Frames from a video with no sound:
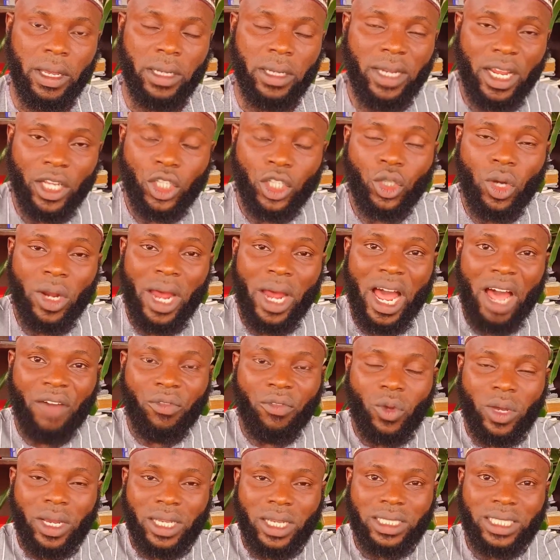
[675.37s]
That you don't have
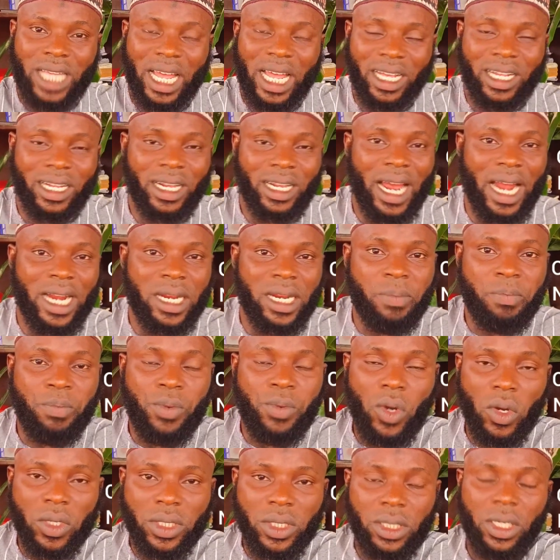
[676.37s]
to start carrying
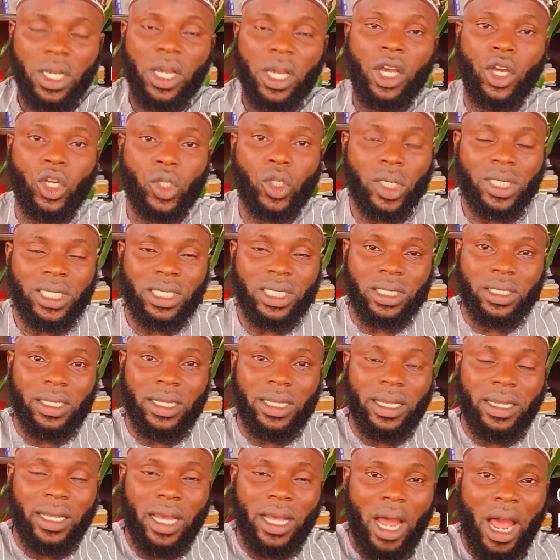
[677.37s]
blocks. You don't
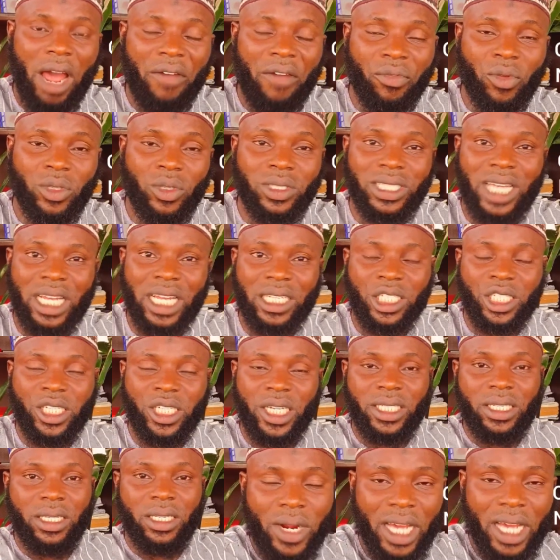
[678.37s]
have to start
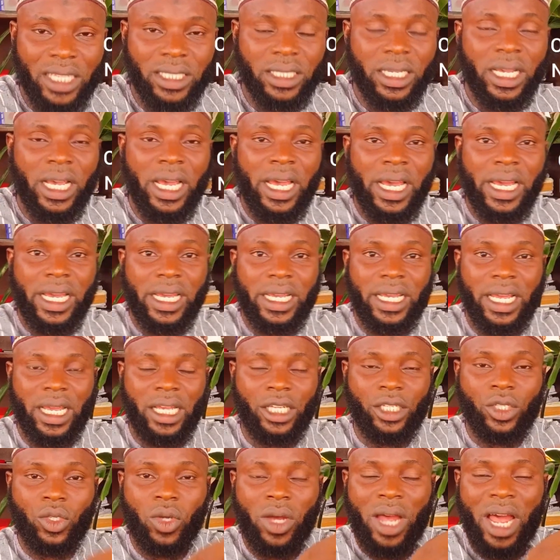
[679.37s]
chasing us.
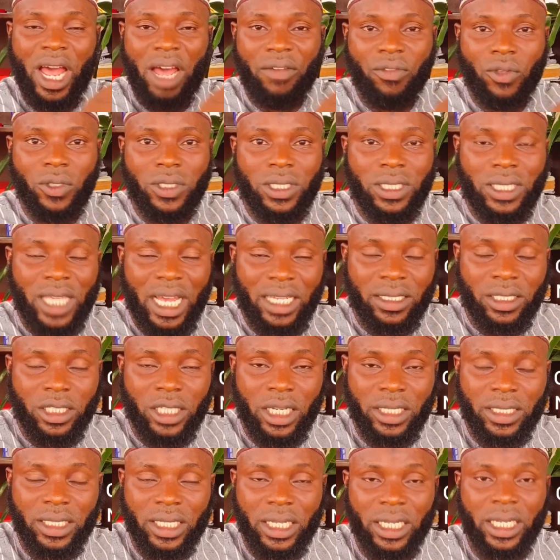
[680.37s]
You don't have to start
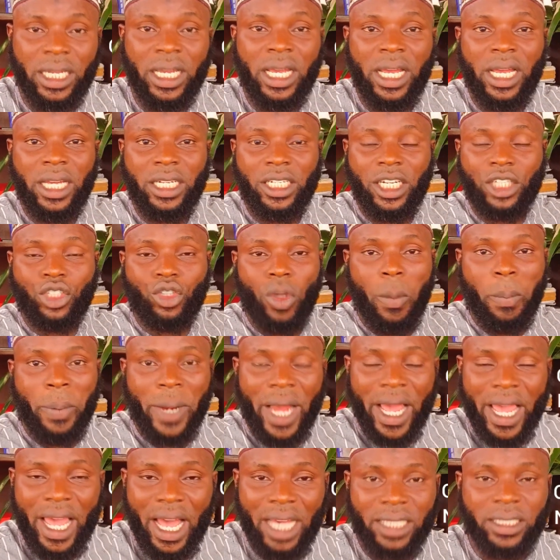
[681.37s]
chasing the
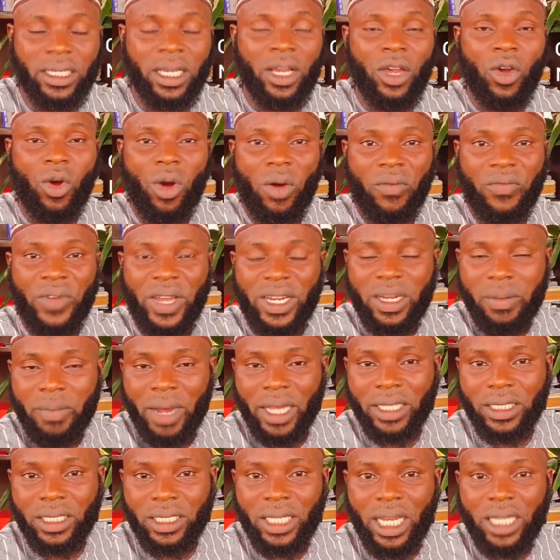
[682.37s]
suppliers of any
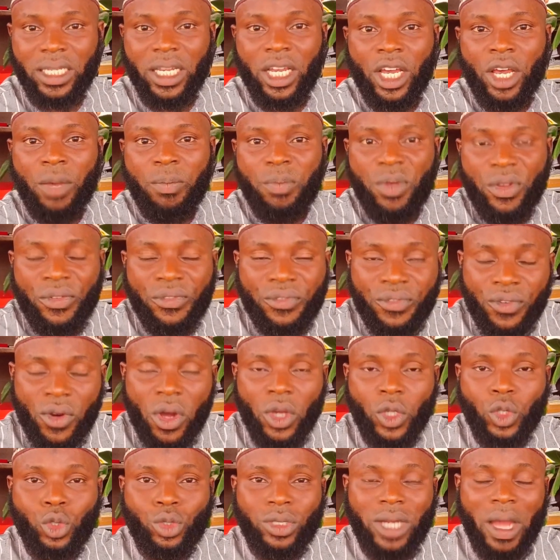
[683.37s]
material
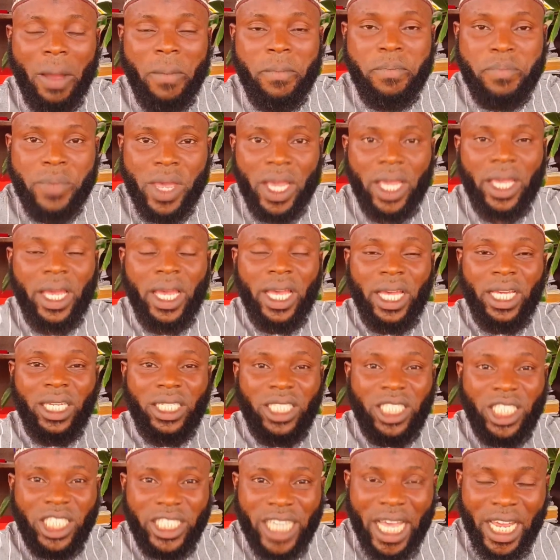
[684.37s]
before you can make
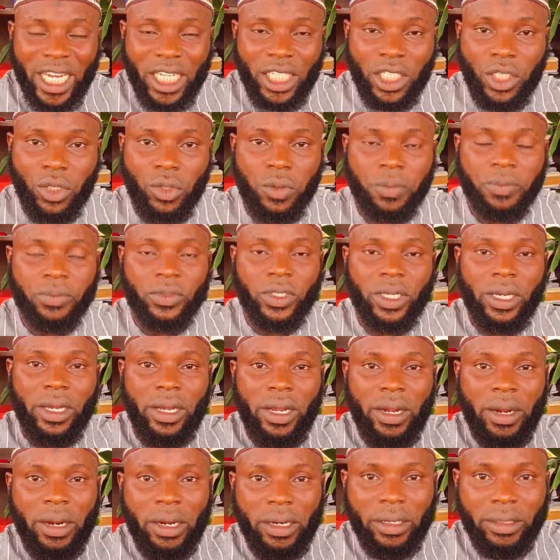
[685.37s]
genuine,
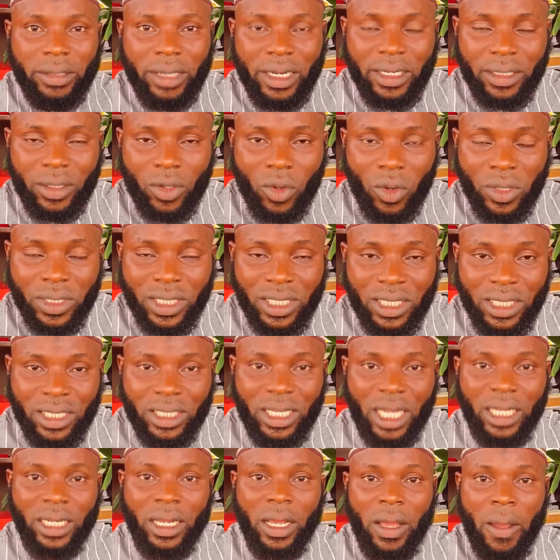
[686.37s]

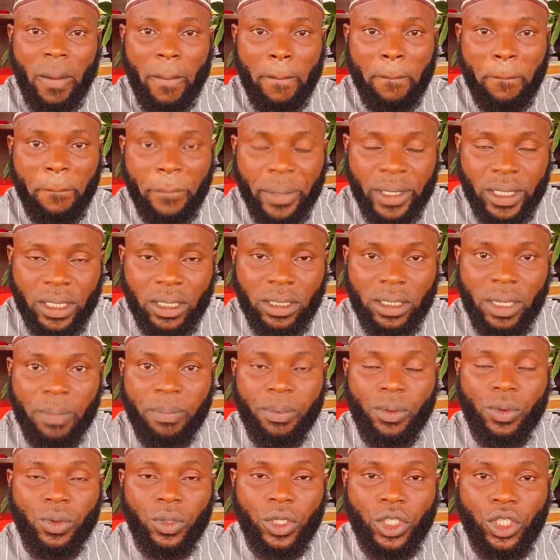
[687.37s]
consistent,
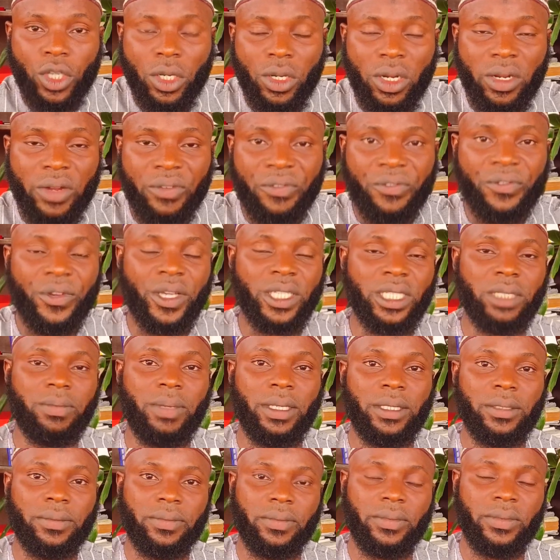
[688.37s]
predictable return on
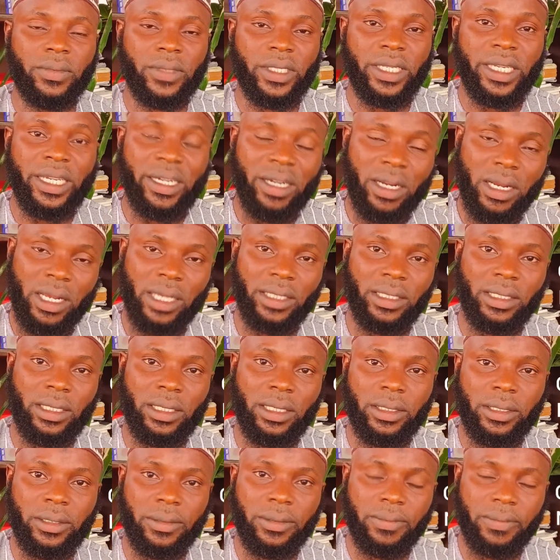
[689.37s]
investment in real
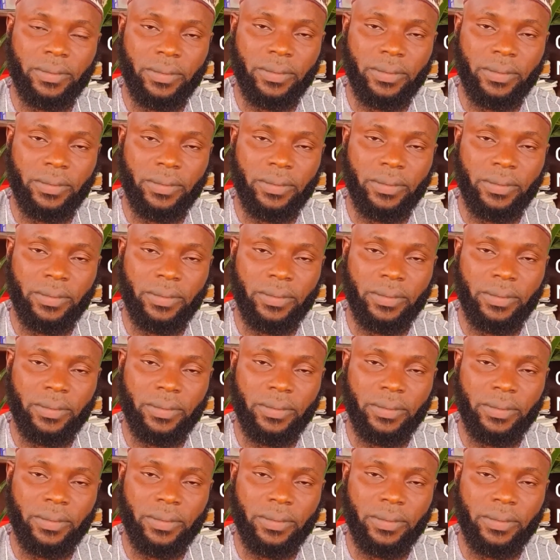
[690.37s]
estate.